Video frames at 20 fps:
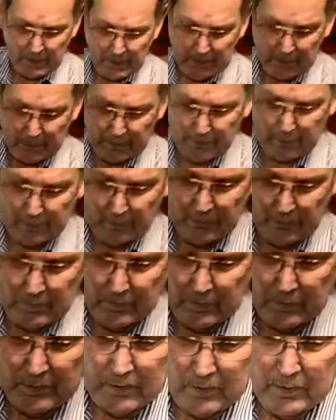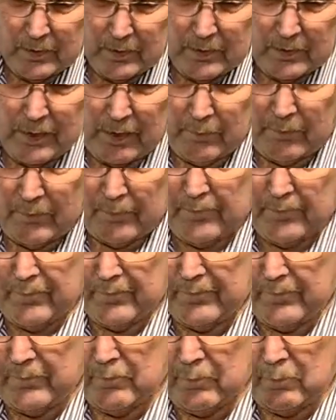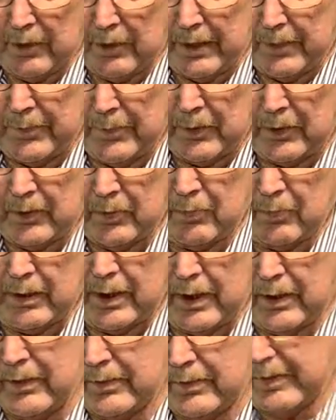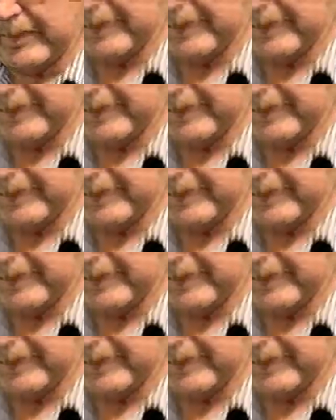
and uh, they were really pretty rare